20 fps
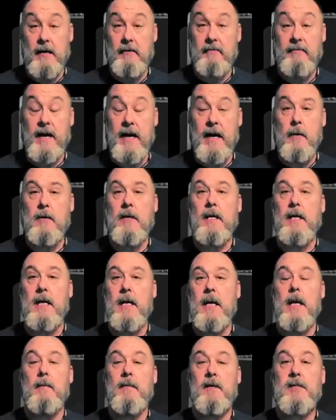I found it
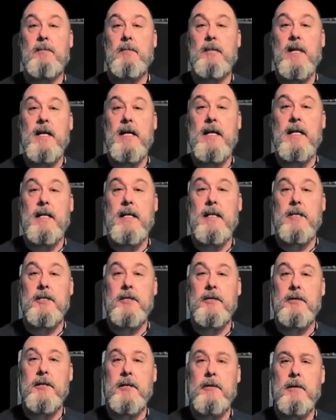and I'm explaining it
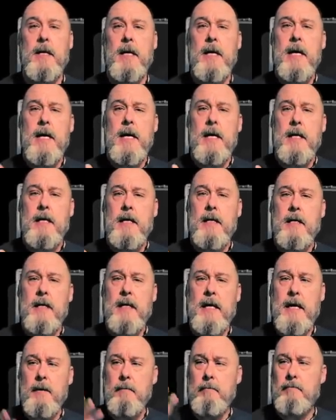to you.
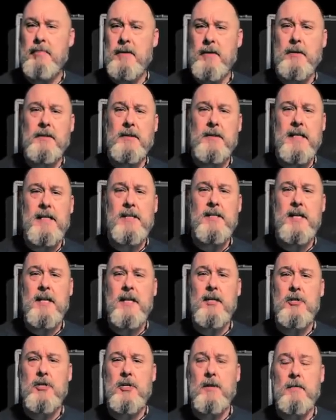He built these
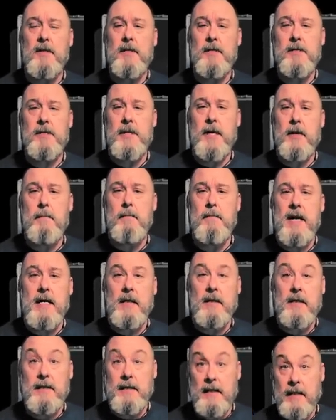instruments that are
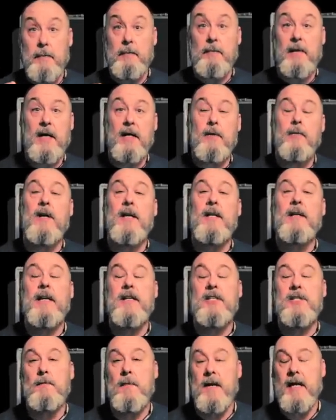megalithic. And by the way,
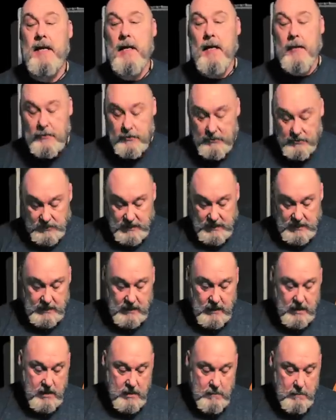that's my other thing,
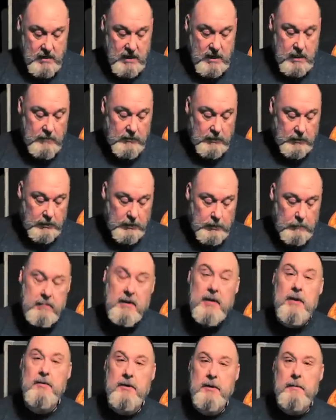my other little
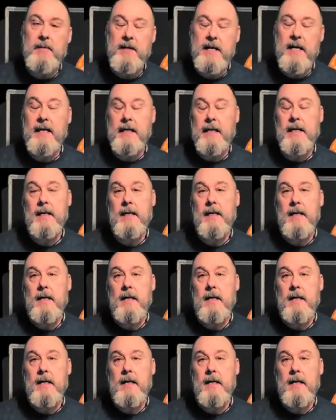bone to pick